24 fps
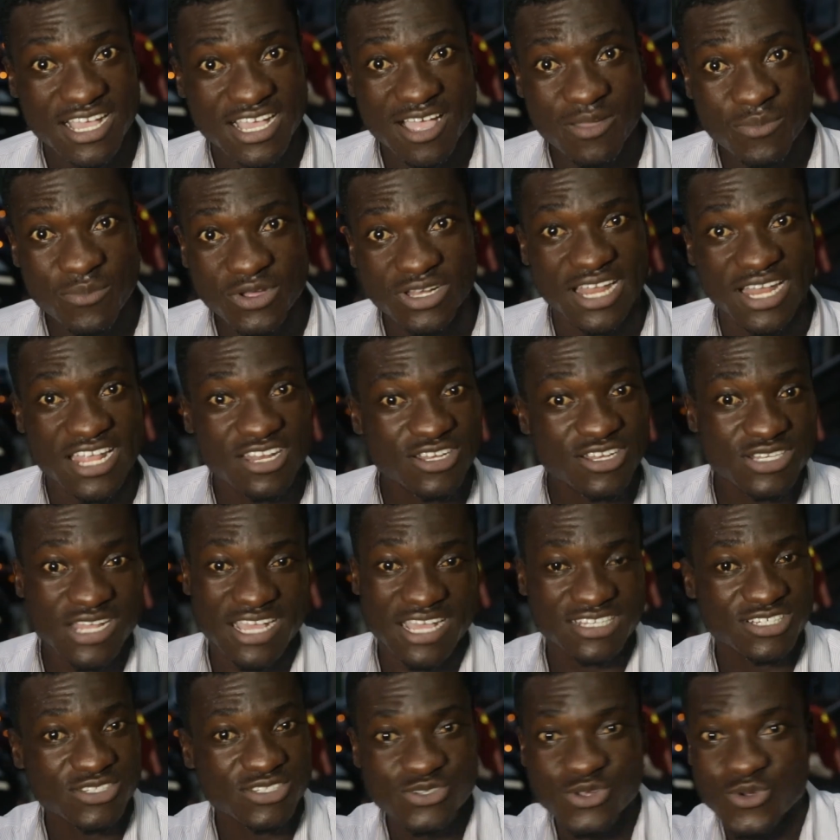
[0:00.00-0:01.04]
Come on, I don't,
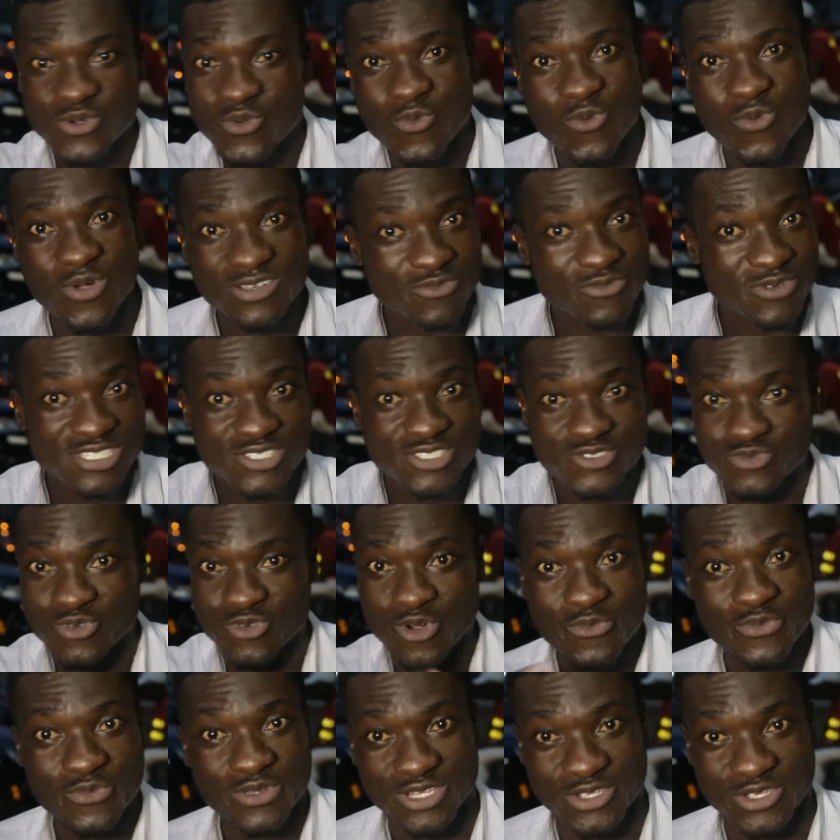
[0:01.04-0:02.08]
I don't know what, what is
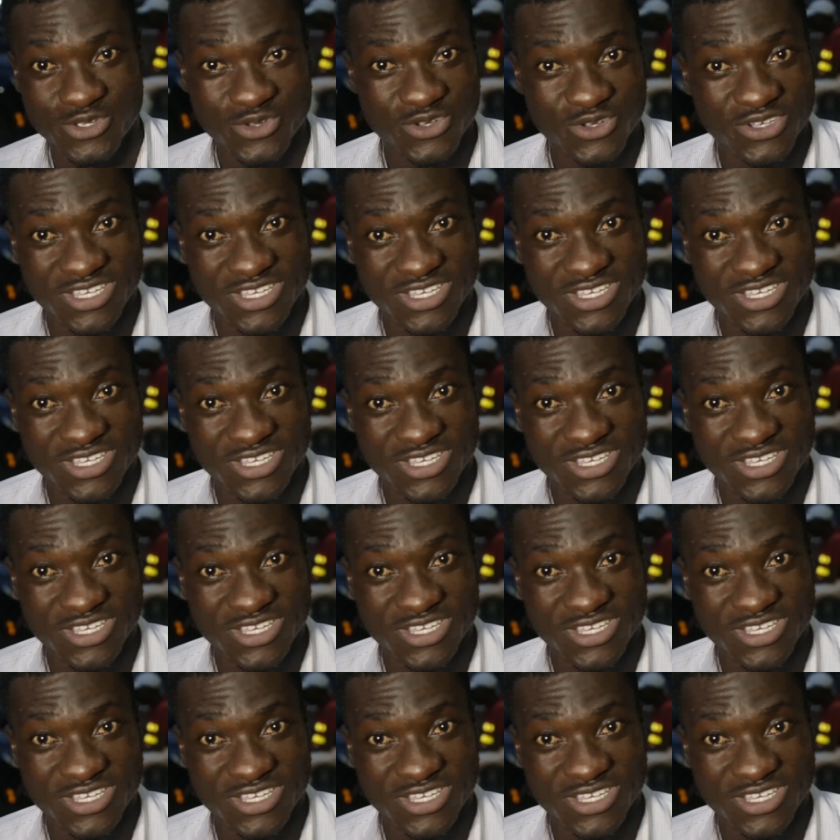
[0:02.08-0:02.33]
wrong with you